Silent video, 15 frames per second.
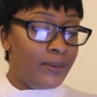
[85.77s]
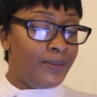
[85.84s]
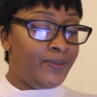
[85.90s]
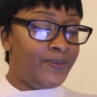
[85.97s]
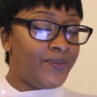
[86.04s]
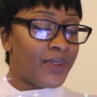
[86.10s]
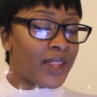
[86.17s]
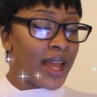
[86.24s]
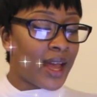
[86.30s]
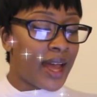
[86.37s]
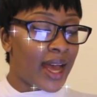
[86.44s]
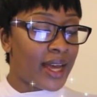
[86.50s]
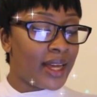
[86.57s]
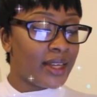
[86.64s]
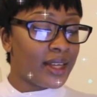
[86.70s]

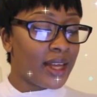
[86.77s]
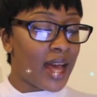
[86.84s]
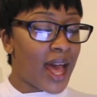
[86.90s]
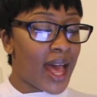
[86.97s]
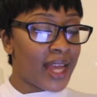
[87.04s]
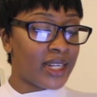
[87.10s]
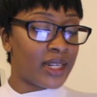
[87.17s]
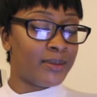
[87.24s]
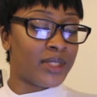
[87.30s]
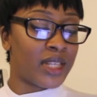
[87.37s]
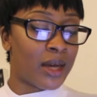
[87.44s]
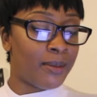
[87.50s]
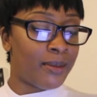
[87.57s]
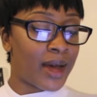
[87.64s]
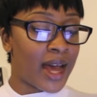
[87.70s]
hi Dam
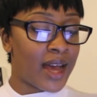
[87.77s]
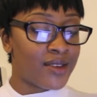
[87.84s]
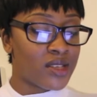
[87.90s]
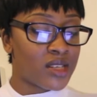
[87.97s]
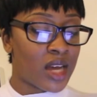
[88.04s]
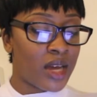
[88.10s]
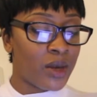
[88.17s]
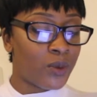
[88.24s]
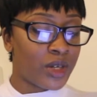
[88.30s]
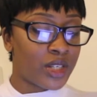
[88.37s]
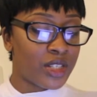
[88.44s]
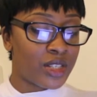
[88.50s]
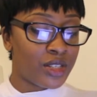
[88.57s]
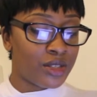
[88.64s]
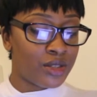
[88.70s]
Dam, I started
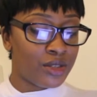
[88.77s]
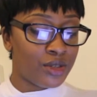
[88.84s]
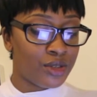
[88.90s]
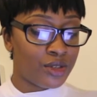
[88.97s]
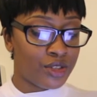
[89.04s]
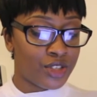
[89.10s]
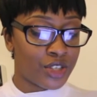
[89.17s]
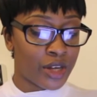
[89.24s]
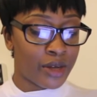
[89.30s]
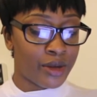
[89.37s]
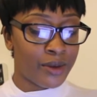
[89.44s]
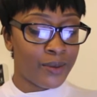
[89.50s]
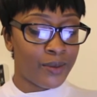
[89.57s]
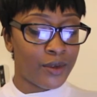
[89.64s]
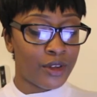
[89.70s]
watching your
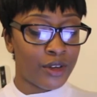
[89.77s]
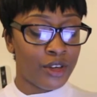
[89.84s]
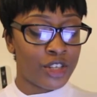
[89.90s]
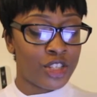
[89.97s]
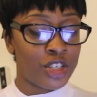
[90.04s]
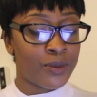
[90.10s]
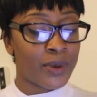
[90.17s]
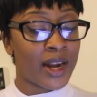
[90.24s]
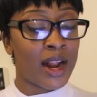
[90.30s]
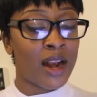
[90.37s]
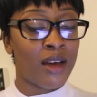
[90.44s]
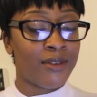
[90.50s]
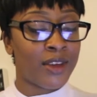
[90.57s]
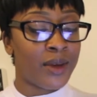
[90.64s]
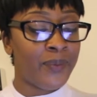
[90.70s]
show on YouTube and I
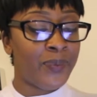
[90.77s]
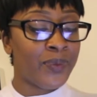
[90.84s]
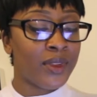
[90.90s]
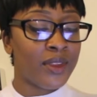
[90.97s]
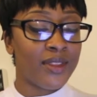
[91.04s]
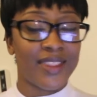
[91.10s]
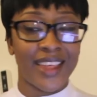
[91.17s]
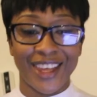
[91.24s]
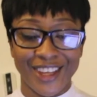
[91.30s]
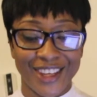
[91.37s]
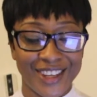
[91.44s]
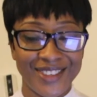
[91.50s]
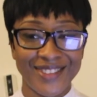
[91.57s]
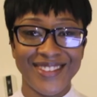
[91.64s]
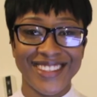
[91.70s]
love it. Thank
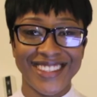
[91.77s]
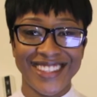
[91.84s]
you.